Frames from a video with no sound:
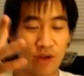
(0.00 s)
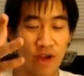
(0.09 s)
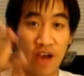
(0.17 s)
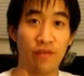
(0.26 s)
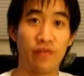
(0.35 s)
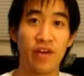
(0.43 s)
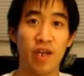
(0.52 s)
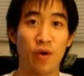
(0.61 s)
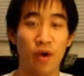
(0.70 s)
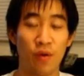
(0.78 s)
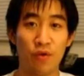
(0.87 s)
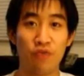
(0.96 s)
we have a
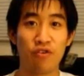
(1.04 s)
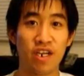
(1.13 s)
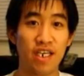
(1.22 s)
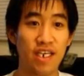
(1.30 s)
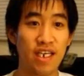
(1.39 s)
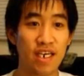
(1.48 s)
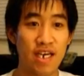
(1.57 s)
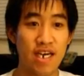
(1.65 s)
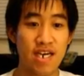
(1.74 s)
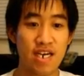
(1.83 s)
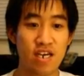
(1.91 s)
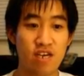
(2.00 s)
video up already.
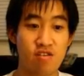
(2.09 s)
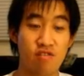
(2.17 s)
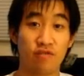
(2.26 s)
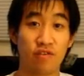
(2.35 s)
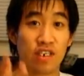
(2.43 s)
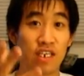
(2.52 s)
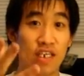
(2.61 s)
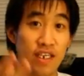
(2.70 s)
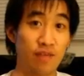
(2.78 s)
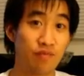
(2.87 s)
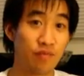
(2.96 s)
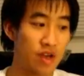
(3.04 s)

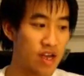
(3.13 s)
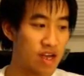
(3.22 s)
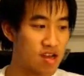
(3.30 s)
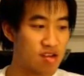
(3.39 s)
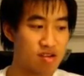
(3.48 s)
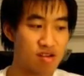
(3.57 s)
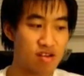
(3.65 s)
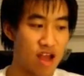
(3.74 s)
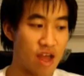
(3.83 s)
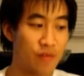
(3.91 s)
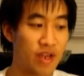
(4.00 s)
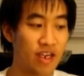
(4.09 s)
Obviously,
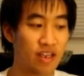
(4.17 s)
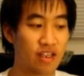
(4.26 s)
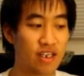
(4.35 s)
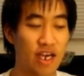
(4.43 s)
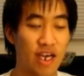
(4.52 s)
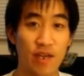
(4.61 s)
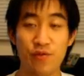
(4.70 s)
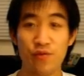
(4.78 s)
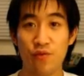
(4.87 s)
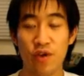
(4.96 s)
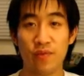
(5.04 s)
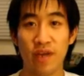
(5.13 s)
at the beginning of the day,
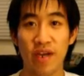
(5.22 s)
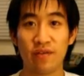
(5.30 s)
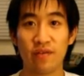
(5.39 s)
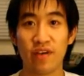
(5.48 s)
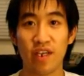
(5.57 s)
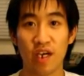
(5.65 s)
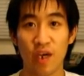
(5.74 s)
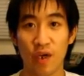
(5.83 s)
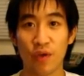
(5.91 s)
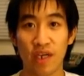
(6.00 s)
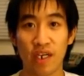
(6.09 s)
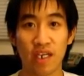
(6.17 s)
we made a
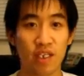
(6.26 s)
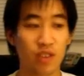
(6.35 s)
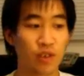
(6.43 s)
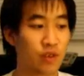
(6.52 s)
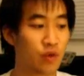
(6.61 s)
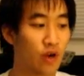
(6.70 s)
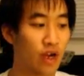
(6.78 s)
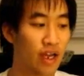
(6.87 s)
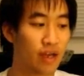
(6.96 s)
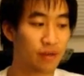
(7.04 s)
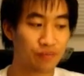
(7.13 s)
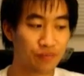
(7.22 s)
video in Leicester
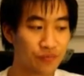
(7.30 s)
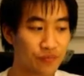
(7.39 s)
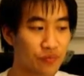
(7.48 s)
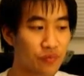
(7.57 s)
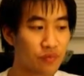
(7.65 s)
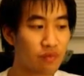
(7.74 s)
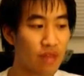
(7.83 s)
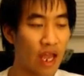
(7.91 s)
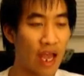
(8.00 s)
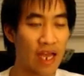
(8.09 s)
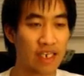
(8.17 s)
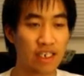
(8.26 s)
Square,
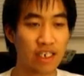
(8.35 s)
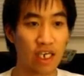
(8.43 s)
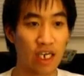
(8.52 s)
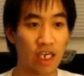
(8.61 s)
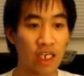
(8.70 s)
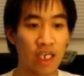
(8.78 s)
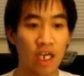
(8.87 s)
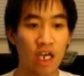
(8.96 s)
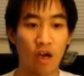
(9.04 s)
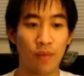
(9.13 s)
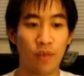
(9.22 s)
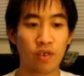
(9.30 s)
and
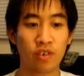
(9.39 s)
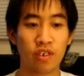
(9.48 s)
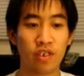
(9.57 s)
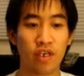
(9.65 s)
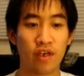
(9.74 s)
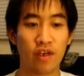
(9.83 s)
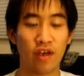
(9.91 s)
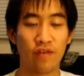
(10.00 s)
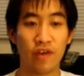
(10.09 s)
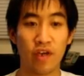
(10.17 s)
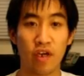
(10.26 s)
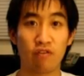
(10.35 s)
I posted a
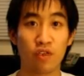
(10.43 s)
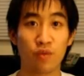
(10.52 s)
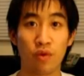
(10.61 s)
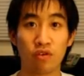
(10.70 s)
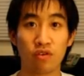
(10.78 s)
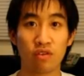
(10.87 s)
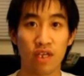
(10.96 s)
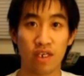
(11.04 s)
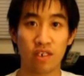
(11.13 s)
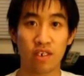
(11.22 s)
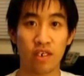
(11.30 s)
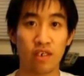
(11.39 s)
video response
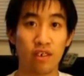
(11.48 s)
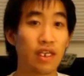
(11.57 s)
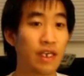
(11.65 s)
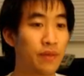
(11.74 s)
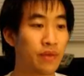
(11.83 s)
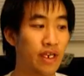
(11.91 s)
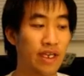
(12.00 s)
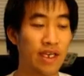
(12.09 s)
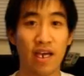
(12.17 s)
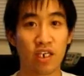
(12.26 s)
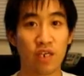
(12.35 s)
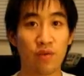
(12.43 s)
thanks to Leapy.
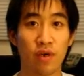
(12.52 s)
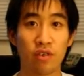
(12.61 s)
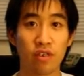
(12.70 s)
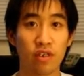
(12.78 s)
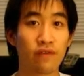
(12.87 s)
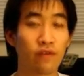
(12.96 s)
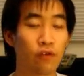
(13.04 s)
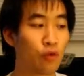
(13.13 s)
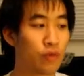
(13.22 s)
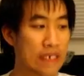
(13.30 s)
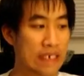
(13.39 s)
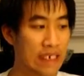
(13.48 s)
He actually posted it for
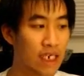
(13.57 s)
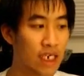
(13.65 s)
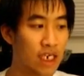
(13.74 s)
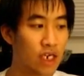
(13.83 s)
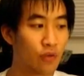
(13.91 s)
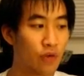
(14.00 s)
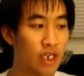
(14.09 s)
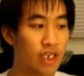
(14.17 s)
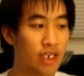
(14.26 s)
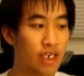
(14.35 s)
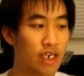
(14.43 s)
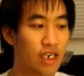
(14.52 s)
me when
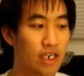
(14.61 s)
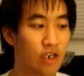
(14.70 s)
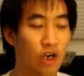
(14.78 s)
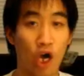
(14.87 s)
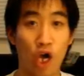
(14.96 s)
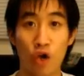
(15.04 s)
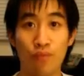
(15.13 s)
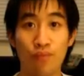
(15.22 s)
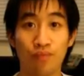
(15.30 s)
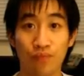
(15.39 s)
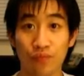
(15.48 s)
he got home,